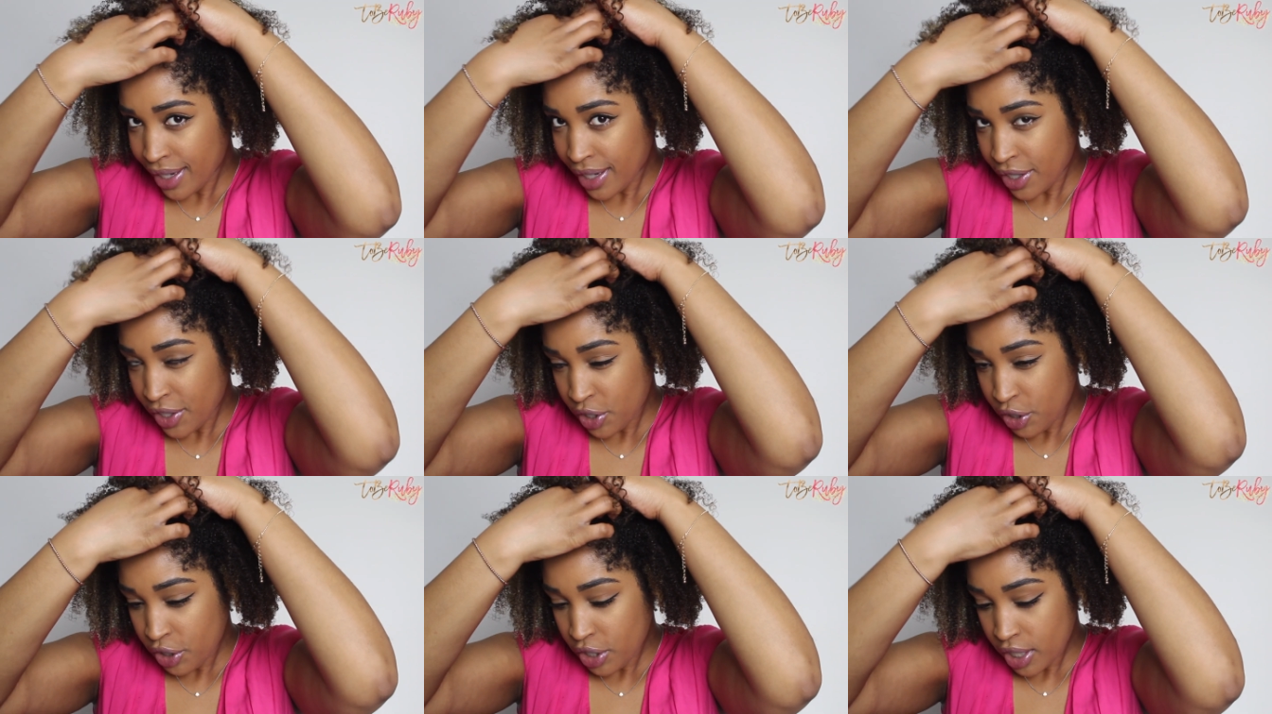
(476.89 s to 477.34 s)

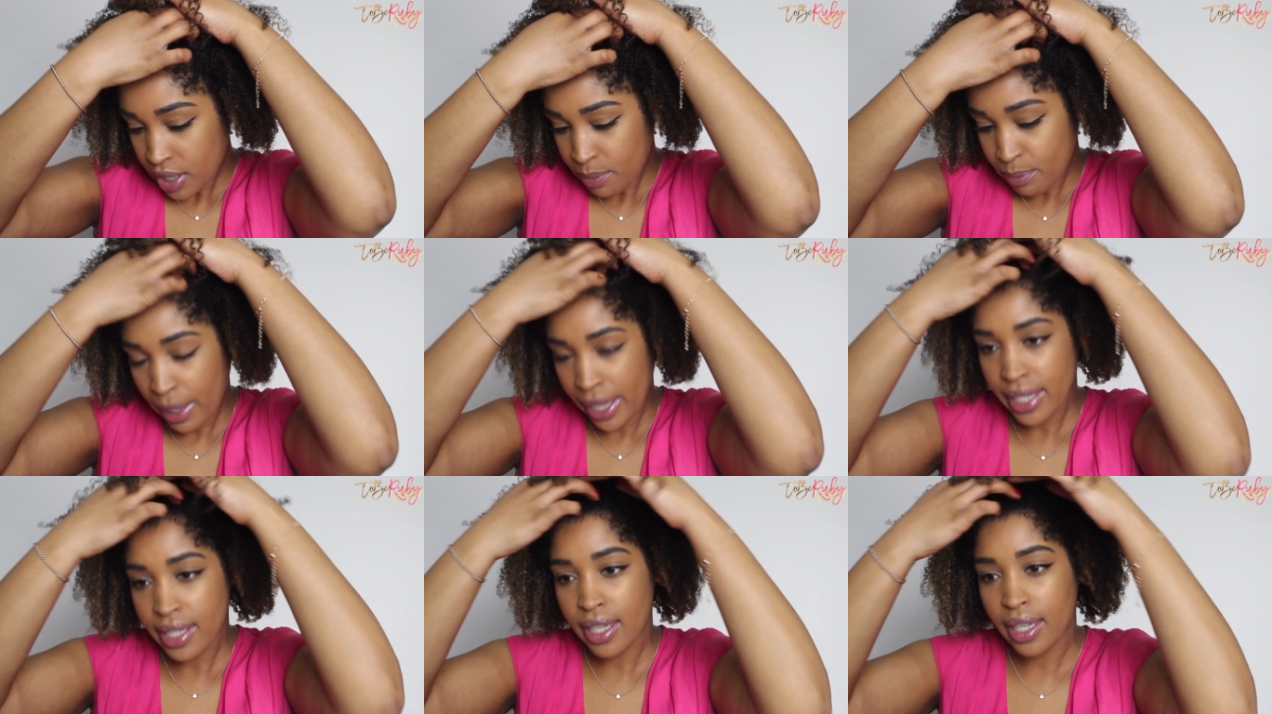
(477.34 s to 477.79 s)
because you just
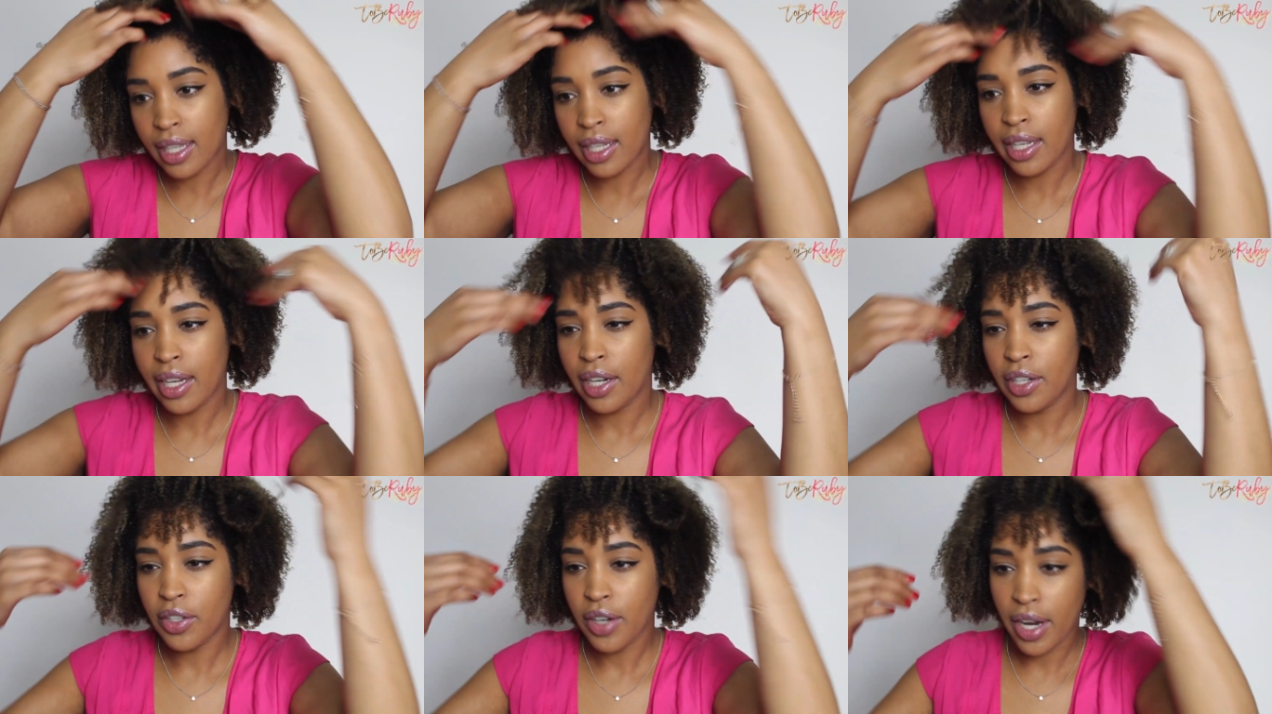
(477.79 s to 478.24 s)

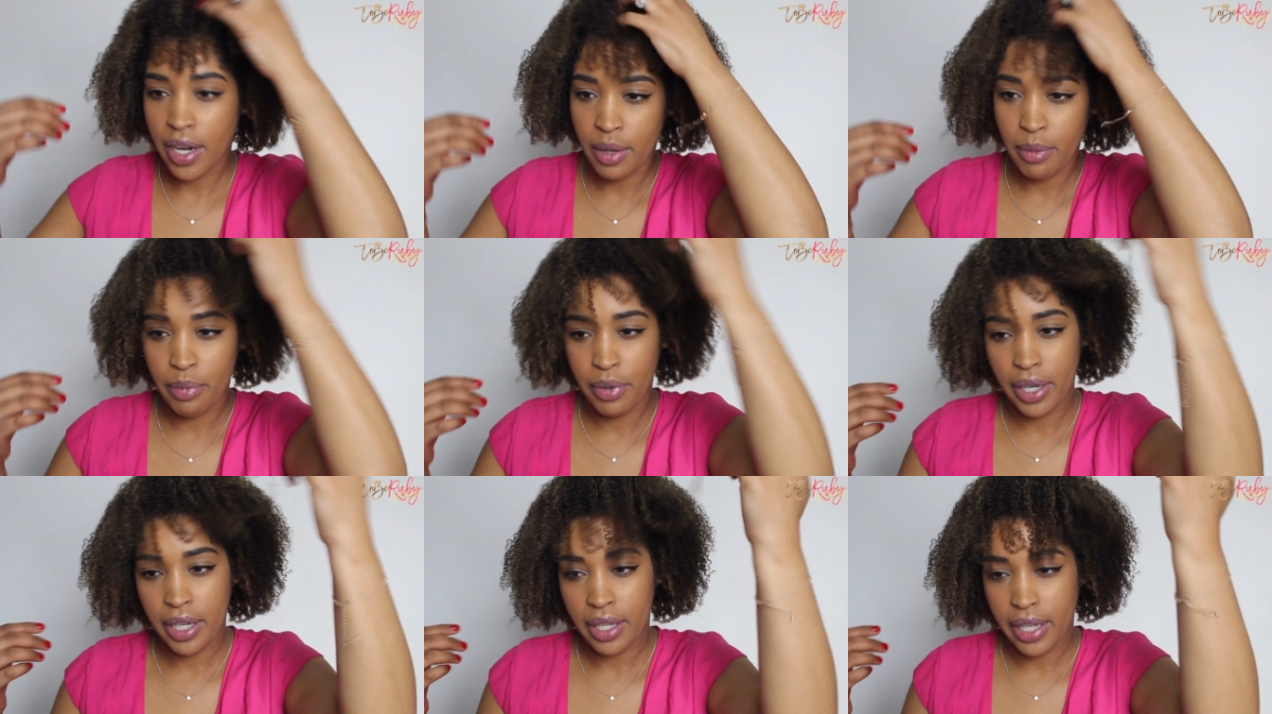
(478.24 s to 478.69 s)
basically are trying to
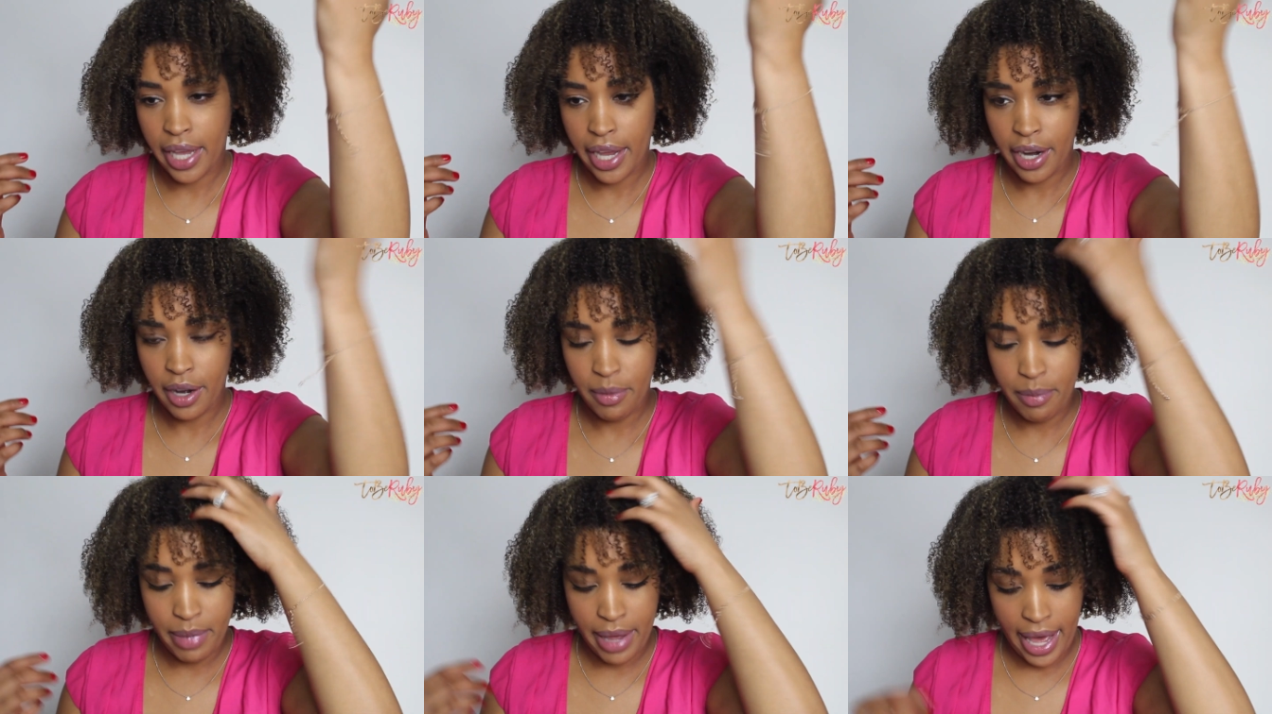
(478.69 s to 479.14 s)
bring the
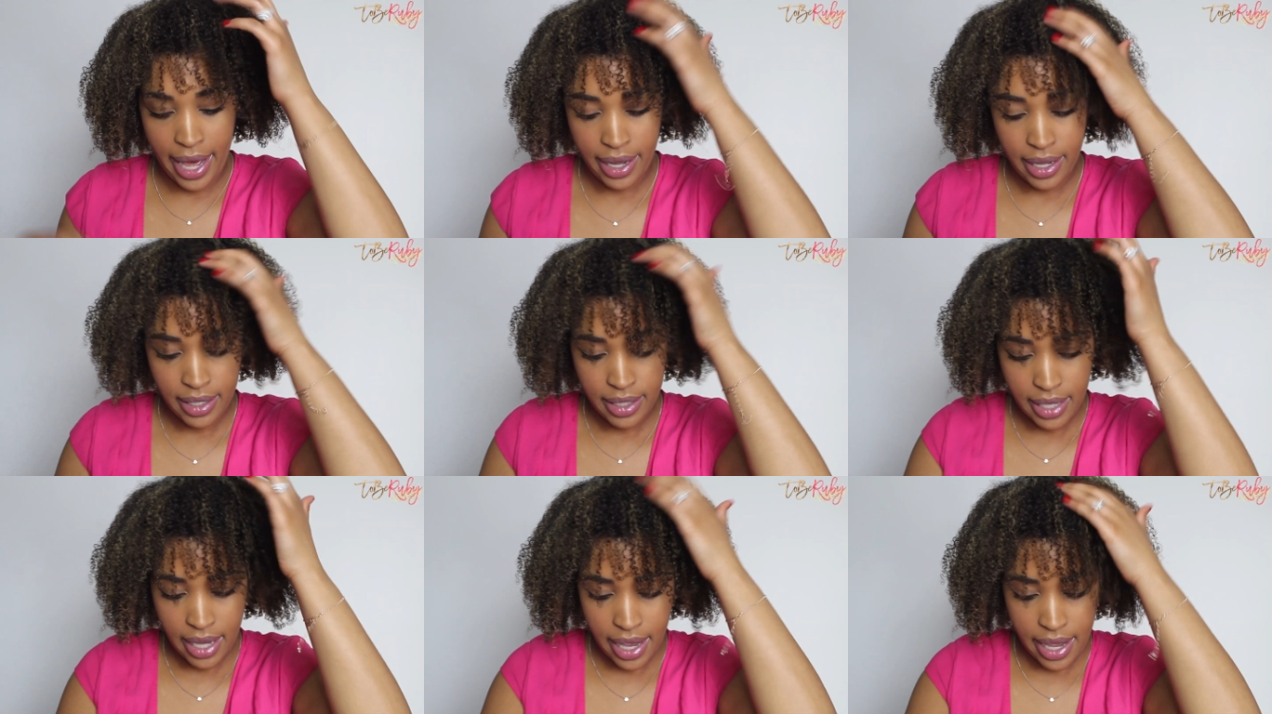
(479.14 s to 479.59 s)
hair back
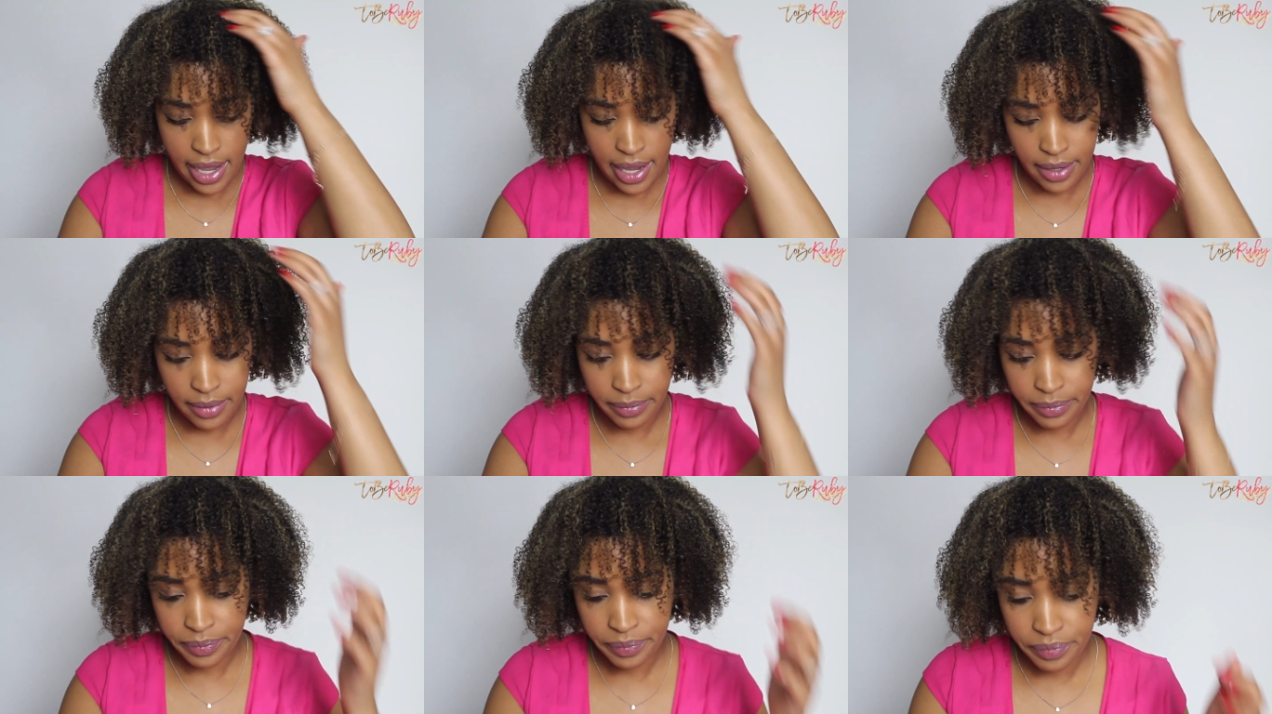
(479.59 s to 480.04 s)
a tad